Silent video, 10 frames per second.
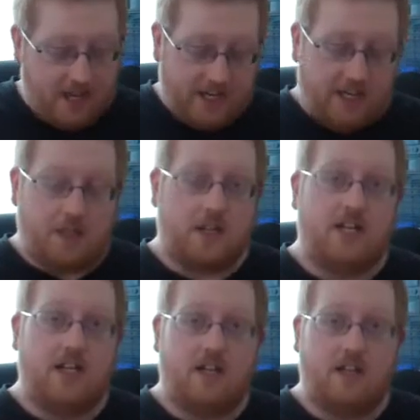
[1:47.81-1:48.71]

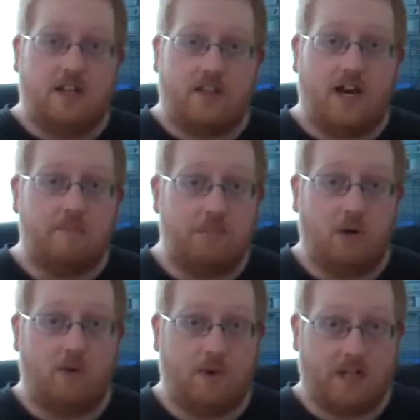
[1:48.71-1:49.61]
anything that I
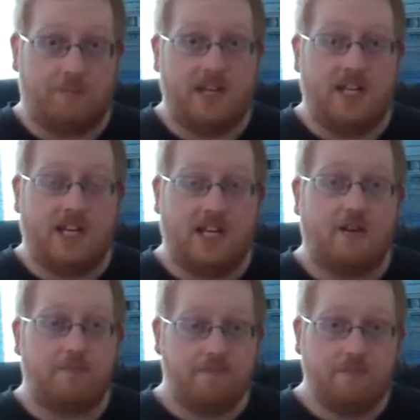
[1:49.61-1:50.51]
bought while I've been here